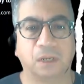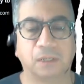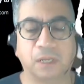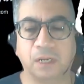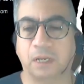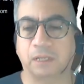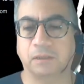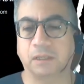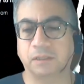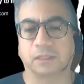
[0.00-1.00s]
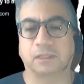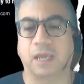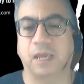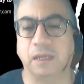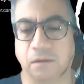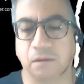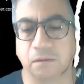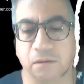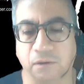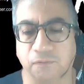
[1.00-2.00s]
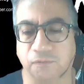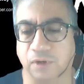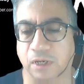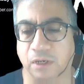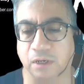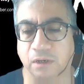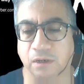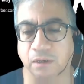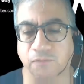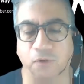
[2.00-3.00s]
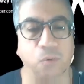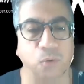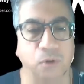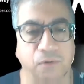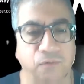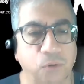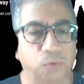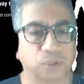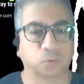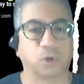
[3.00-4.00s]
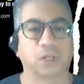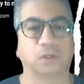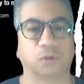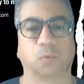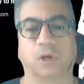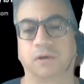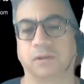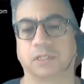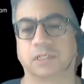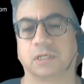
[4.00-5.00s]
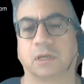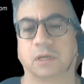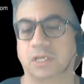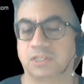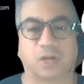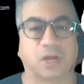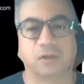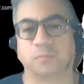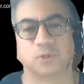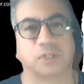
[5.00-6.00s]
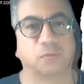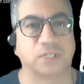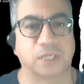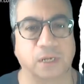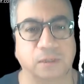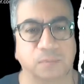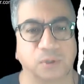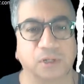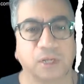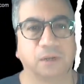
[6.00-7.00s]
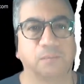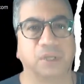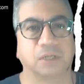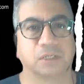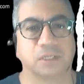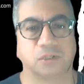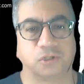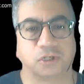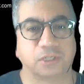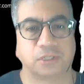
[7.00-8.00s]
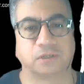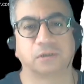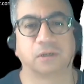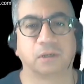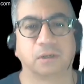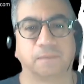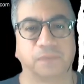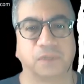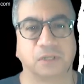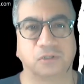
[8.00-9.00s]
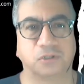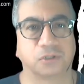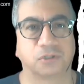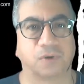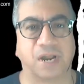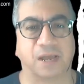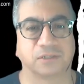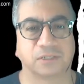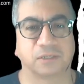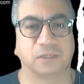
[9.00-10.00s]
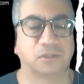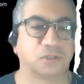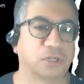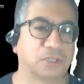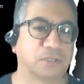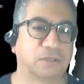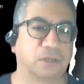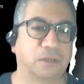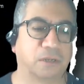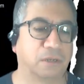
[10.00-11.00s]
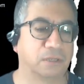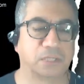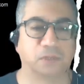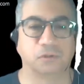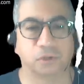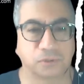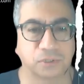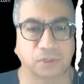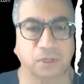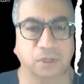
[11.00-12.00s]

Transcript: And then at the end of the day, if all works well and you wear this, it's 100% recyclable, because it's just grass, it's just cellulose.